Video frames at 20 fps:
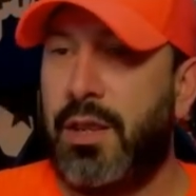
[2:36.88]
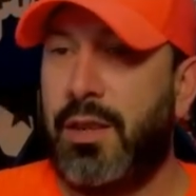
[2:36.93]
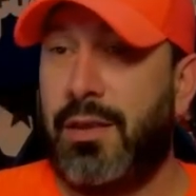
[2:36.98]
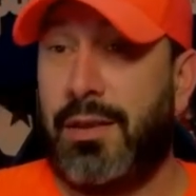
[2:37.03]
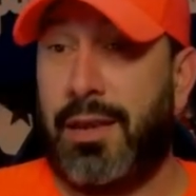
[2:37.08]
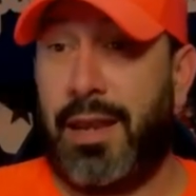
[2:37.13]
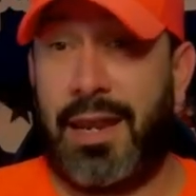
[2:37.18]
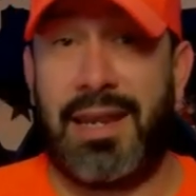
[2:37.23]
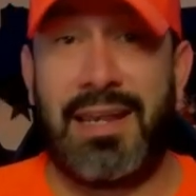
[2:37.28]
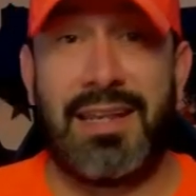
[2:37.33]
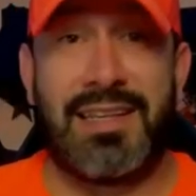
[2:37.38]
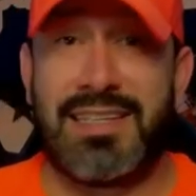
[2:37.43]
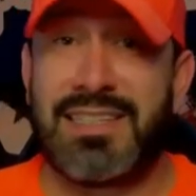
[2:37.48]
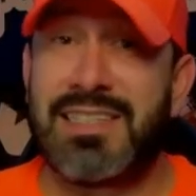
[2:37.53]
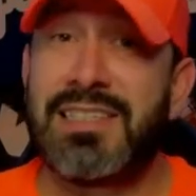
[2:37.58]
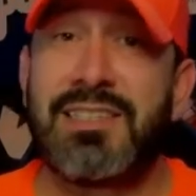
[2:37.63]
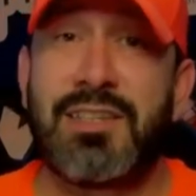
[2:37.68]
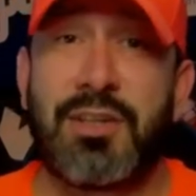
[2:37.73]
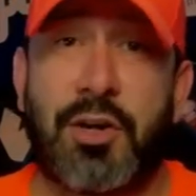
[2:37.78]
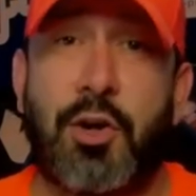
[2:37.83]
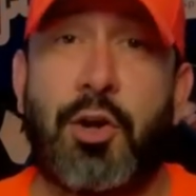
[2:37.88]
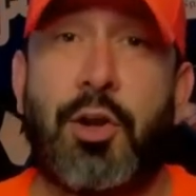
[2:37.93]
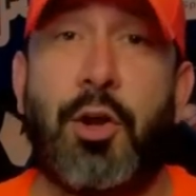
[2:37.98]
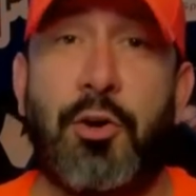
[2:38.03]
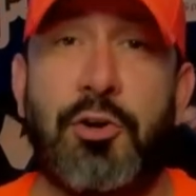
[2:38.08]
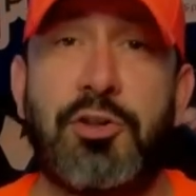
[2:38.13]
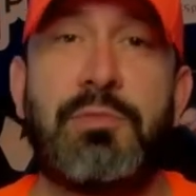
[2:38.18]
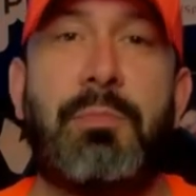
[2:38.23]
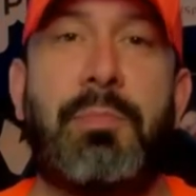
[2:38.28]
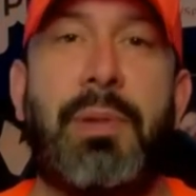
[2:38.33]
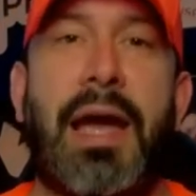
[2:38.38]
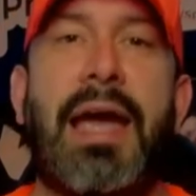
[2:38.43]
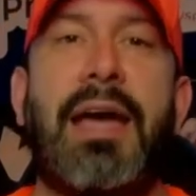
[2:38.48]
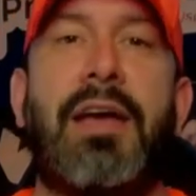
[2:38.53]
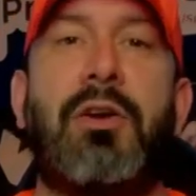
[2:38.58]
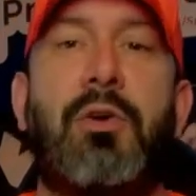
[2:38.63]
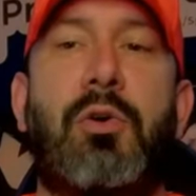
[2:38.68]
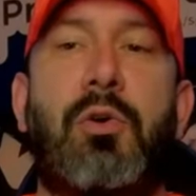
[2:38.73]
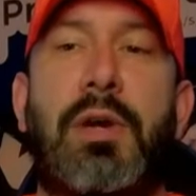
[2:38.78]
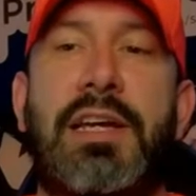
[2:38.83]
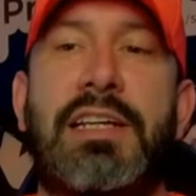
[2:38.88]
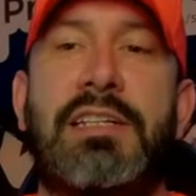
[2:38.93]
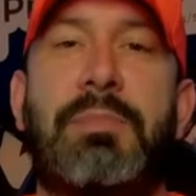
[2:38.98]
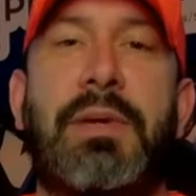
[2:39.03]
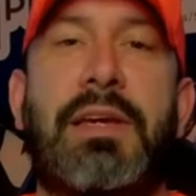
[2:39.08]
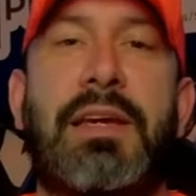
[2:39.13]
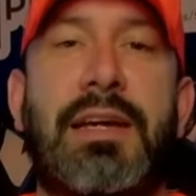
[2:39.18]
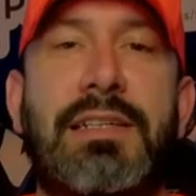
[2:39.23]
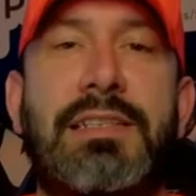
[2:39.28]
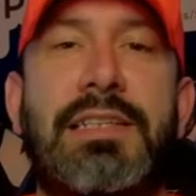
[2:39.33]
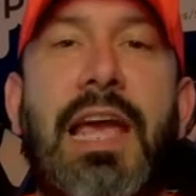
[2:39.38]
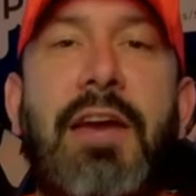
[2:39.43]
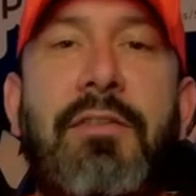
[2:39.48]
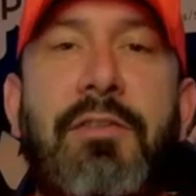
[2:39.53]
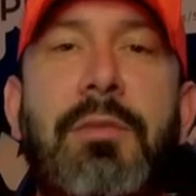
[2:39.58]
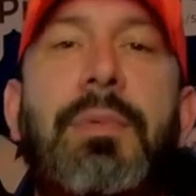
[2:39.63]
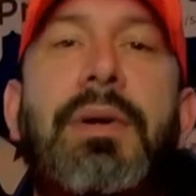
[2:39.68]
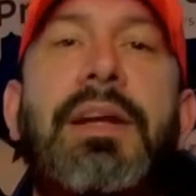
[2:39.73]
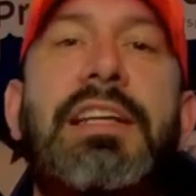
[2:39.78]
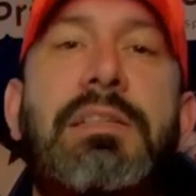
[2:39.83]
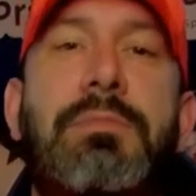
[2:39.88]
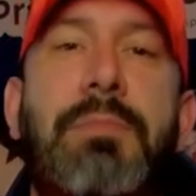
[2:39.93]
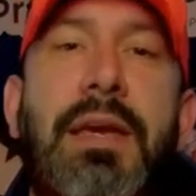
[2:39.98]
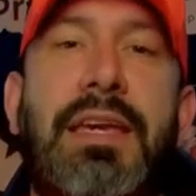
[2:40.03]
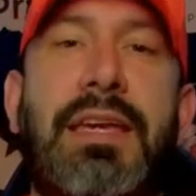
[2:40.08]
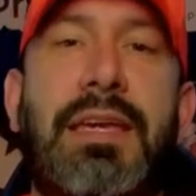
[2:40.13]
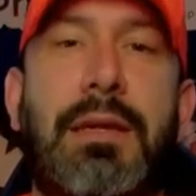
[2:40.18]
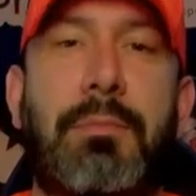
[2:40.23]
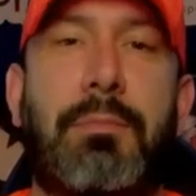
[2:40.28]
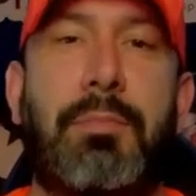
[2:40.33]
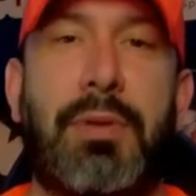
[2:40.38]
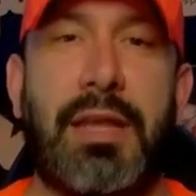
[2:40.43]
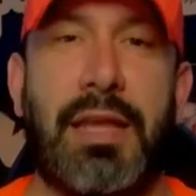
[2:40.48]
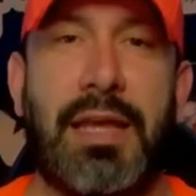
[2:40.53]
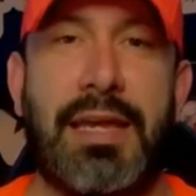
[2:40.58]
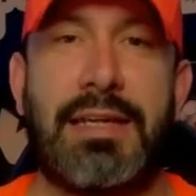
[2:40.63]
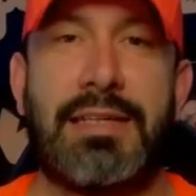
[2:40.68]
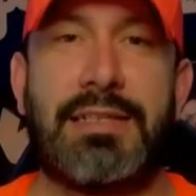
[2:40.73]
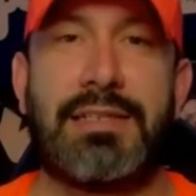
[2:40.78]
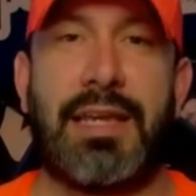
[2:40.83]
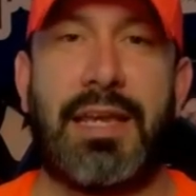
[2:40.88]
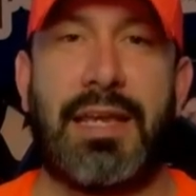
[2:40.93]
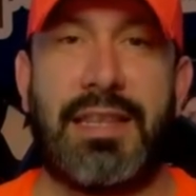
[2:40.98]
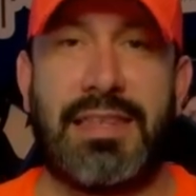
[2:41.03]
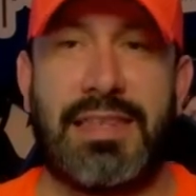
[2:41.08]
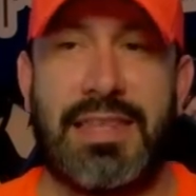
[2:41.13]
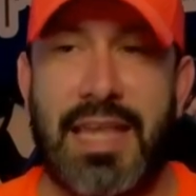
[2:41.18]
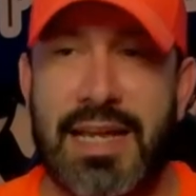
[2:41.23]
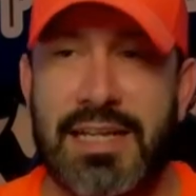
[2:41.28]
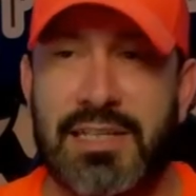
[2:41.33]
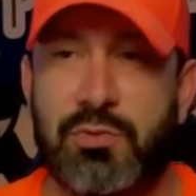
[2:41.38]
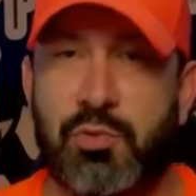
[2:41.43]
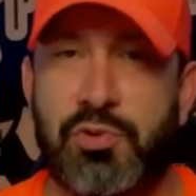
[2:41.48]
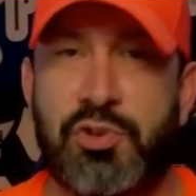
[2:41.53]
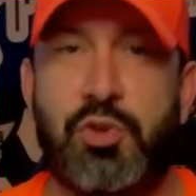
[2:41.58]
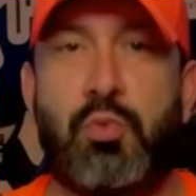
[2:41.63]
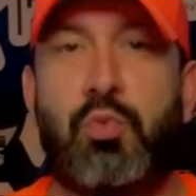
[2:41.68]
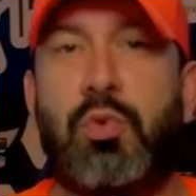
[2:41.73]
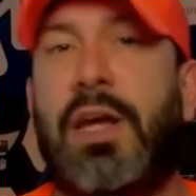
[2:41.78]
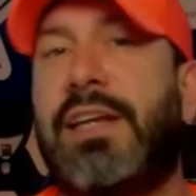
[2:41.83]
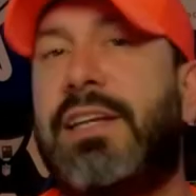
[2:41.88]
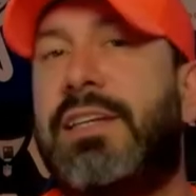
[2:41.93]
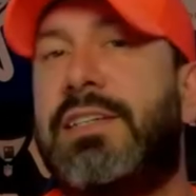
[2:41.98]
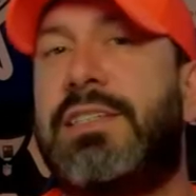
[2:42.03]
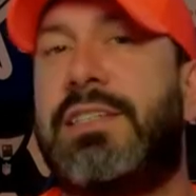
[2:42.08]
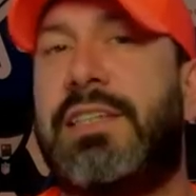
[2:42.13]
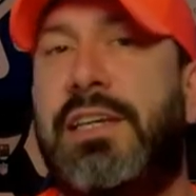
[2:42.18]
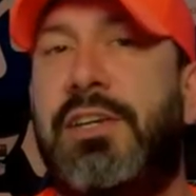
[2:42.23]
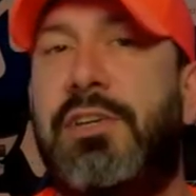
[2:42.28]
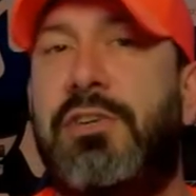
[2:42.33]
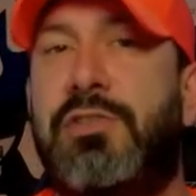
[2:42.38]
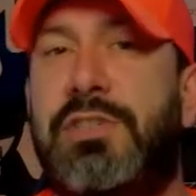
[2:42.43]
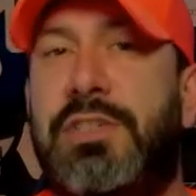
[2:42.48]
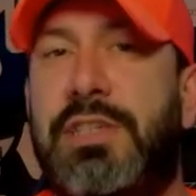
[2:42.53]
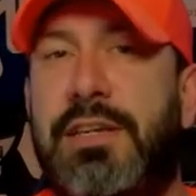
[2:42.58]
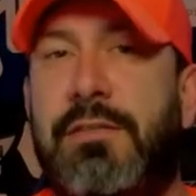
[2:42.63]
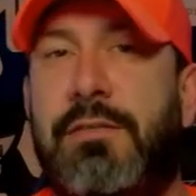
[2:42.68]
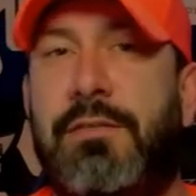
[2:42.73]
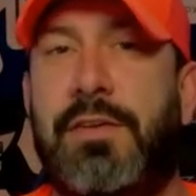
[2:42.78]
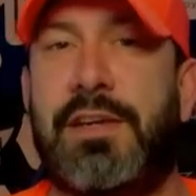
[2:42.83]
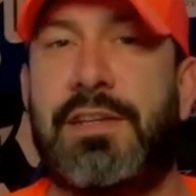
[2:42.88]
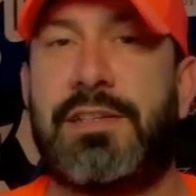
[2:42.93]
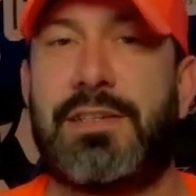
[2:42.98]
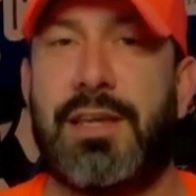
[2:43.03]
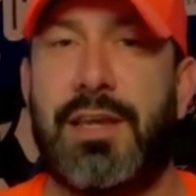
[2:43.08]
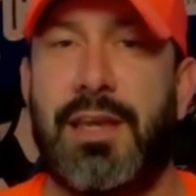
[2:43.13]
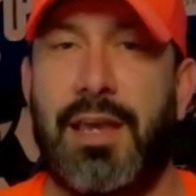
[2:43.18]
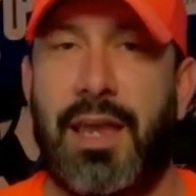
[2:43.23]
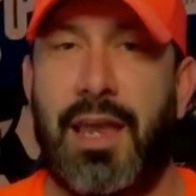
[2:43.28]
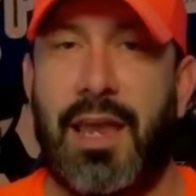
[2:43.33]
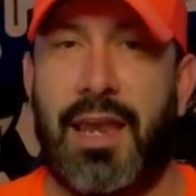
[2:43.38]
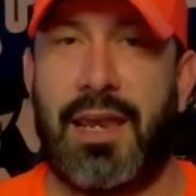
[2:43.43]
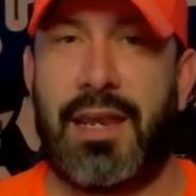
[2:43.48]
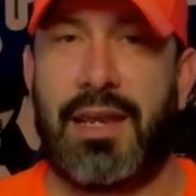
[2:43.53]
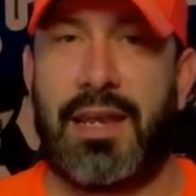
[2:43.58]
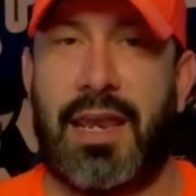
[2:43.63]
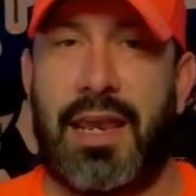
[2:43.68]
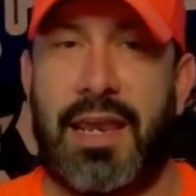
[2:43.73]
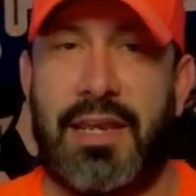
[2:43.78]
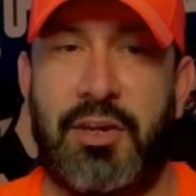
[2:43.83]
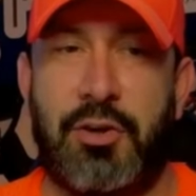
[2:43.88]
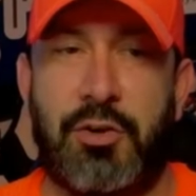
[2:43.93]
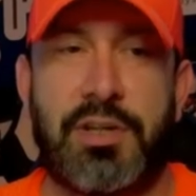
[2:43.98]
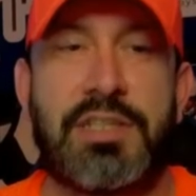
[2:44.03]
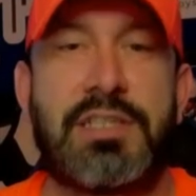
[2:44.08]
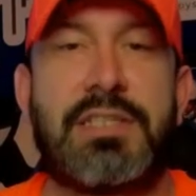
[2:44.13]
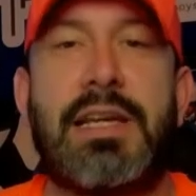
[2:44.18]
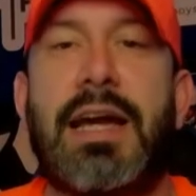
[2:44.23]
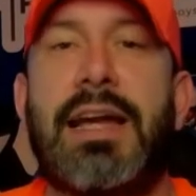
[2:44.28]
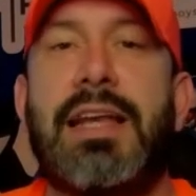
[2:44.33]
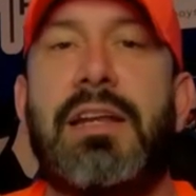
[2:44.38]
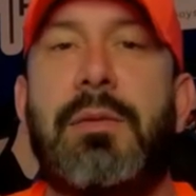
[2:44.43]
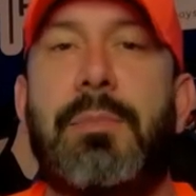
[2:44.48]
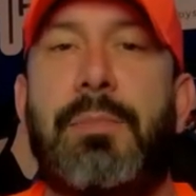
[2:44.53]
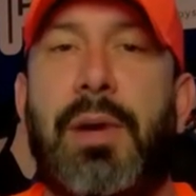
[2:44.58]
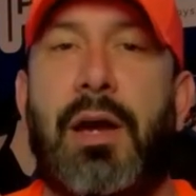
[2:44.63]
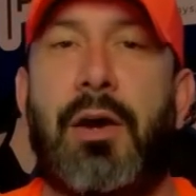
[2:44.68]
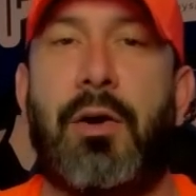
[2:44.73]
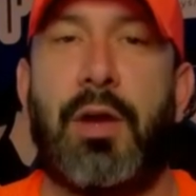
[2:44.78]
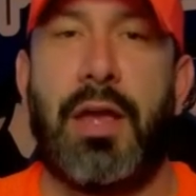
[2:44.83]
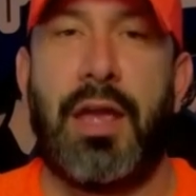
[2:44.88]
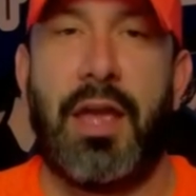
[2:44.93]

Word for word: hey, this is a close battle. It's because everybody's making plays, and that's what you like to see in your defense, and you're excited about.